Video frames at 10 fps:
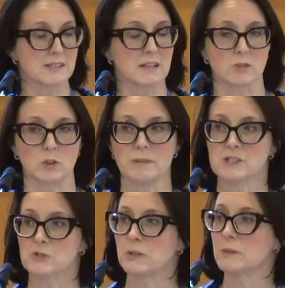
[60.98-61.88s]
in the room that
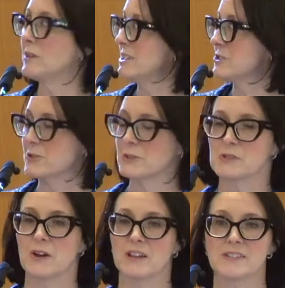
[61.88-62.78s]
Julie will introduce
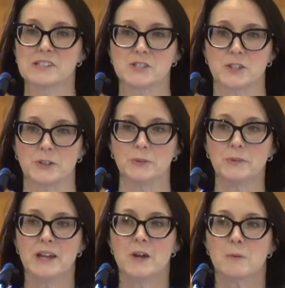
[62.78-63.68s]
all of us to.
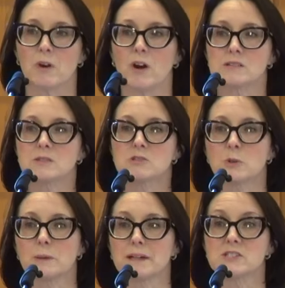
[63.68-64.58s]
We're also
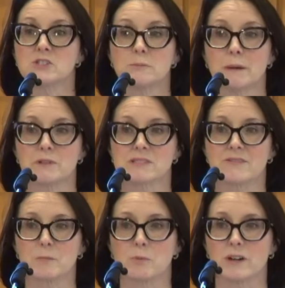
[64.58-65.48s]
joined by two members
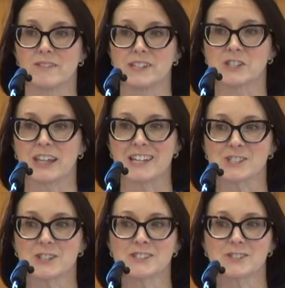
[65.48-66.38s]
of the Board of
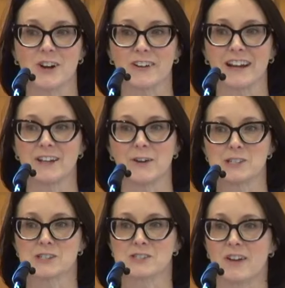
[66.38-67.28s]
Education. Sorry, I know I
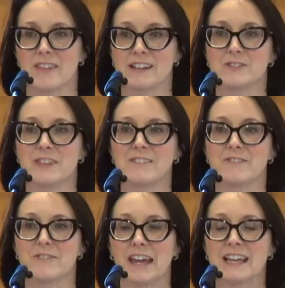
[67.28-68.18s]
just saw that,
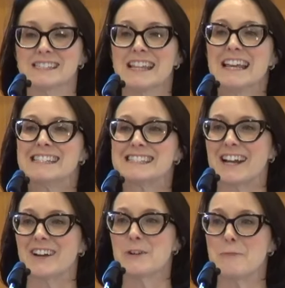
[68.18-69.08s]
that face. Sarah